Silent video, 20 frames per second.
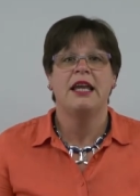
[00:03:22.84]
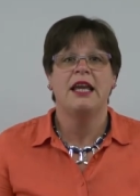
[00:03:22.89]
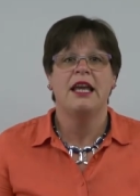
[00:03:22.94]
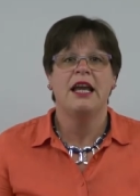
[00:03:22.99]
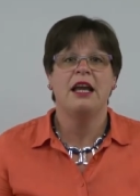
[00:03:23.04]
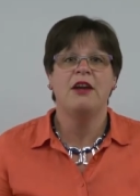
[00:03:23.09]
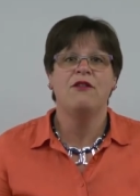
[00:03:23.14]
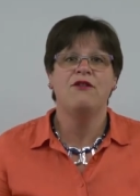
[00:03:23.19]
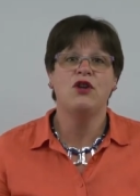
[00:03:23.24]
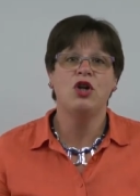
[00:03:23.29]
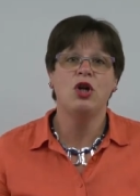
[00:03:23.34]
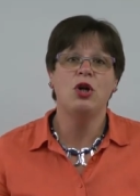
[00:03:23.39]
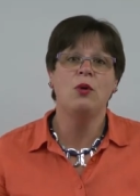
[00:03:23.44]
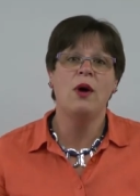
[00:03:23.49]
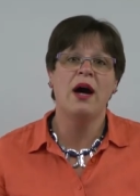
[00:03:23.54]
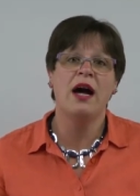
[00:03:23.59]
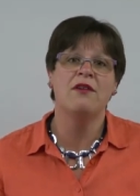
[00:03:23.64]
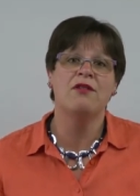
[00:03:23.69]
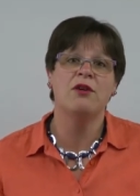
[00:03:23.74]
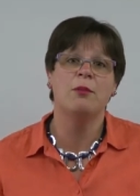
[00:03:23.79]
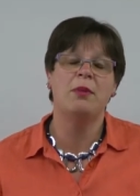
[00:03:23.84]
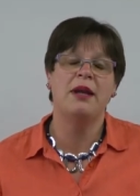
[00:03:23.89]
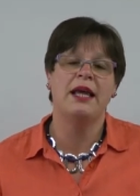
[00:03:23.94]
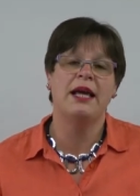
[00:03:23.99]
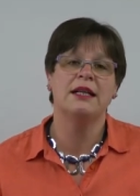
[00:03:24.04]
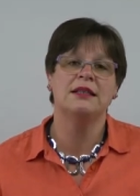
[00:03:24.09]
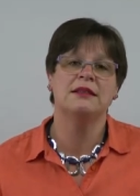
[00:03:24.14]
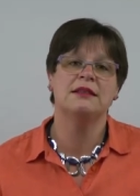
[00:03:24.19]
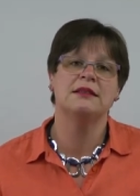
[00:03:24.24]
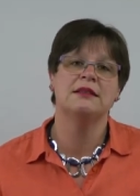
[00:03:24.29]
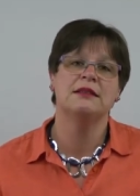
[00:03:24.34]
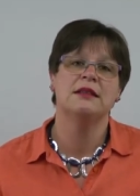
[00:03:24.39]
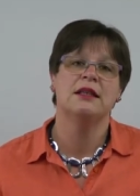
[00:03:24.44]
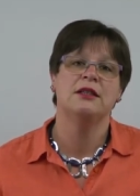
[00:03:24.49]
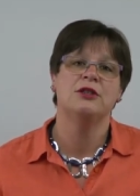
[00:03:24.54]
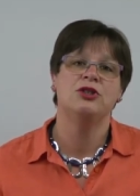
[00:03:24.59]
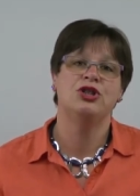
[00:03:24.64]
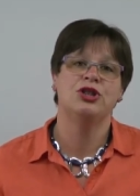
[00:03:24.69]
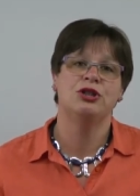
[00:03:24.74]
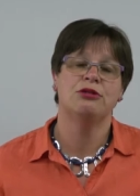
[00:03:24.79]
If you have a blitz
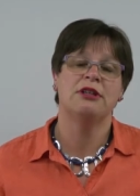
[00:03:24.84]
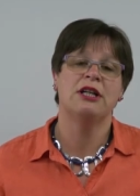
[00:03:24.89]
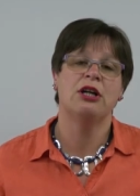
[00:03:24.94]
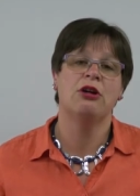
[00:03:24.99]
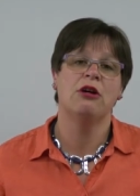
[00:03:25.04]
during